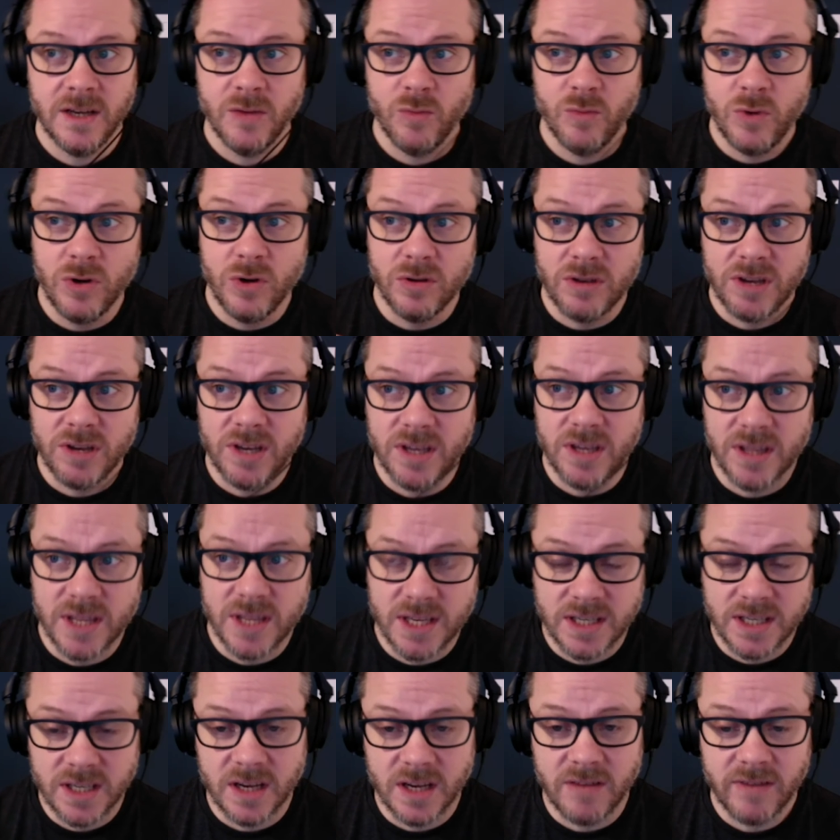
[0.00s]
we're looking at
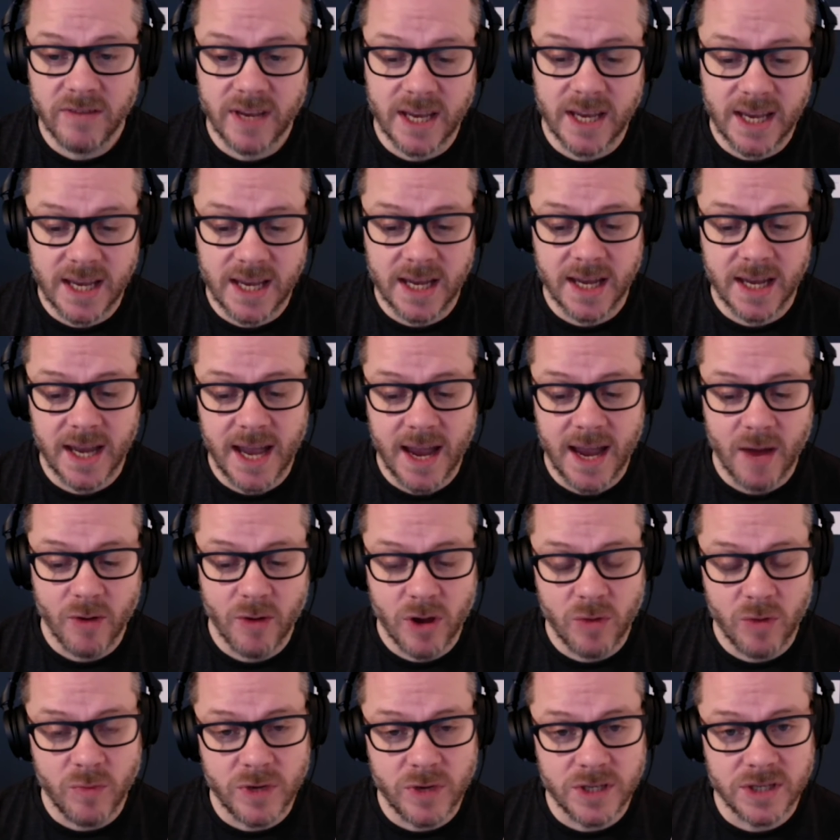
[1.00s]
this over here. How
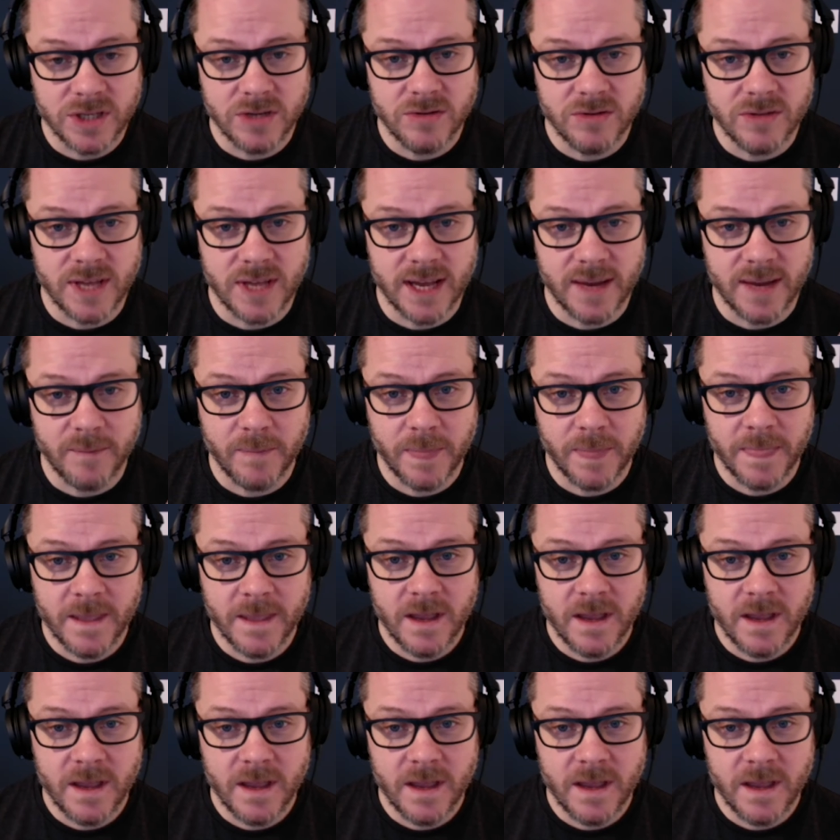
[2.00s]
can we do that?